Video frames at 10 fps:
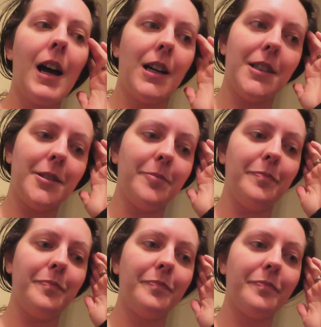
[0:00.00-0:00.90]

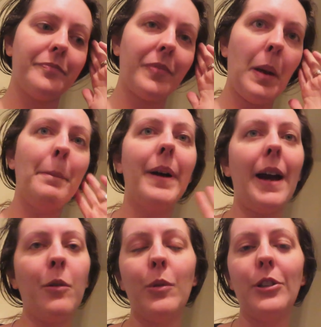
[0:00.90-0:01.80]
But
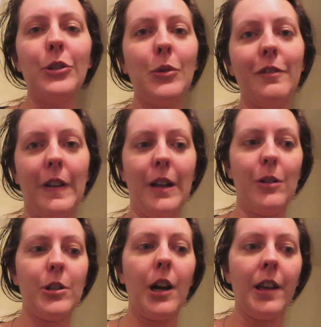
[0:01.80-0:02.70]
I will do a
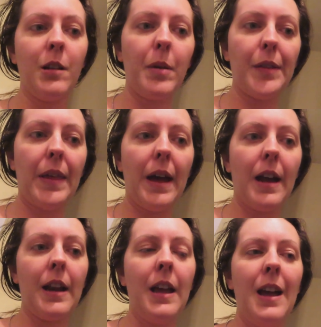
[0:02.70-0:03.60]
video talking about
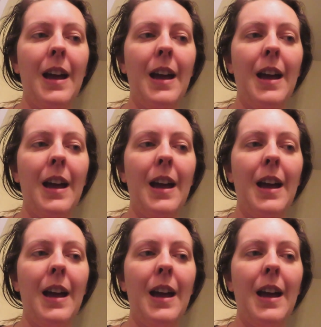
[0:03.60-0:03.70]
that.